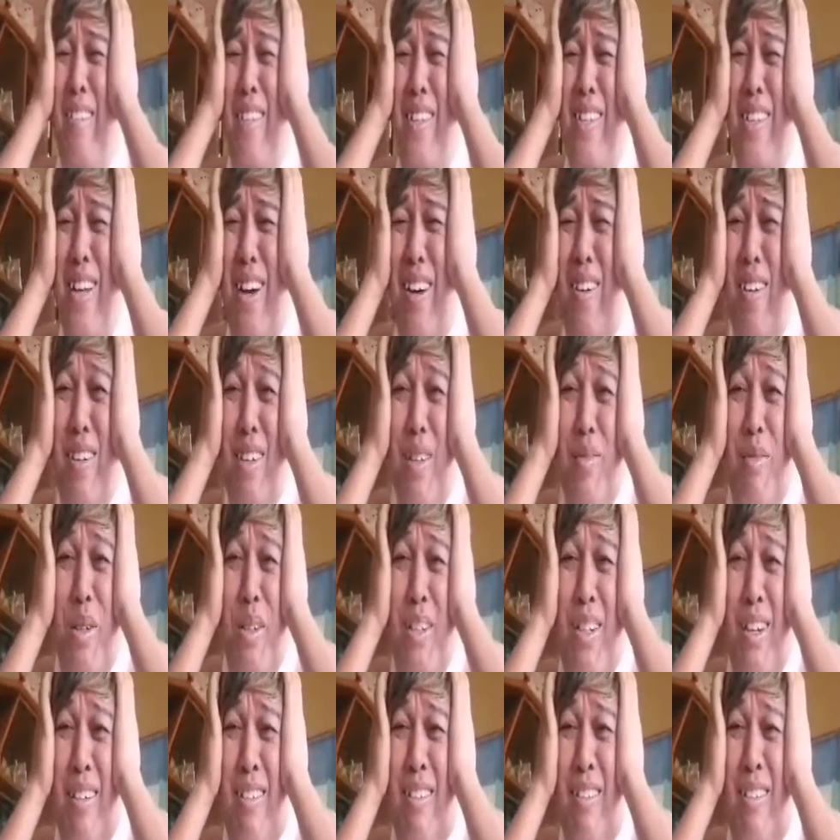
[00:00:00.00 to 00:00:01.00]
So,
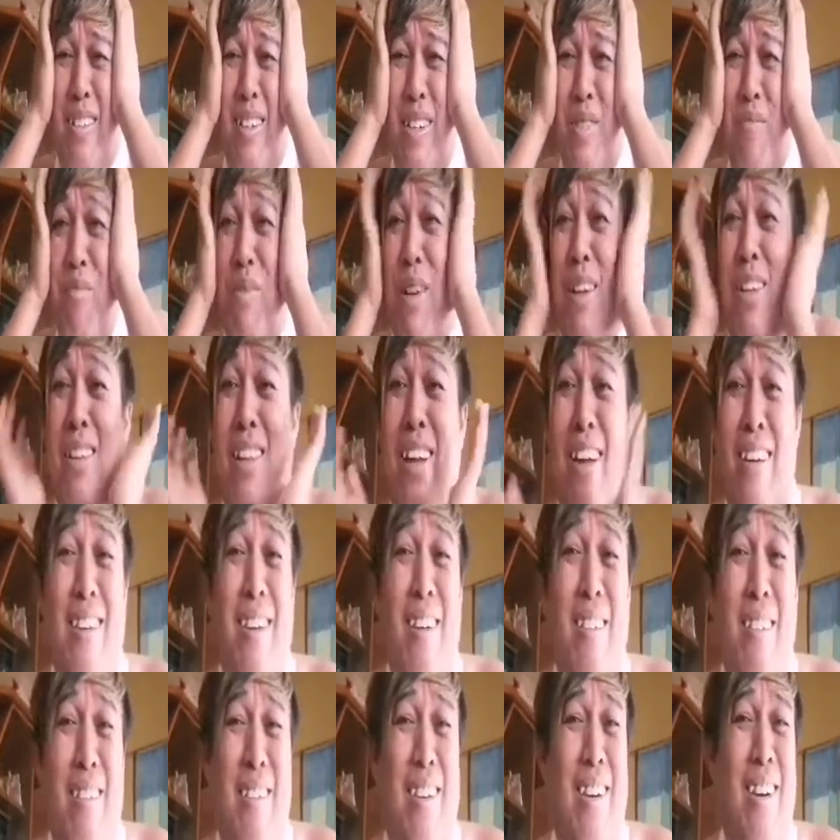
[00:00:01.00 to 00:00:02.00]
naman ako
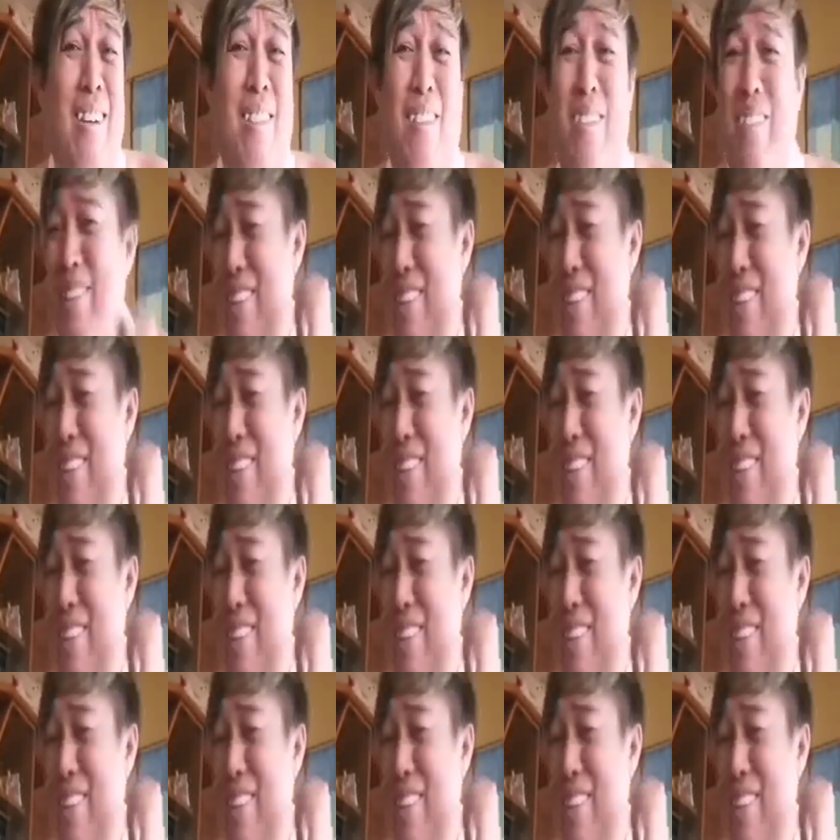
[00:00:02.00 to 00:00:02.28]
palipagtanao karo.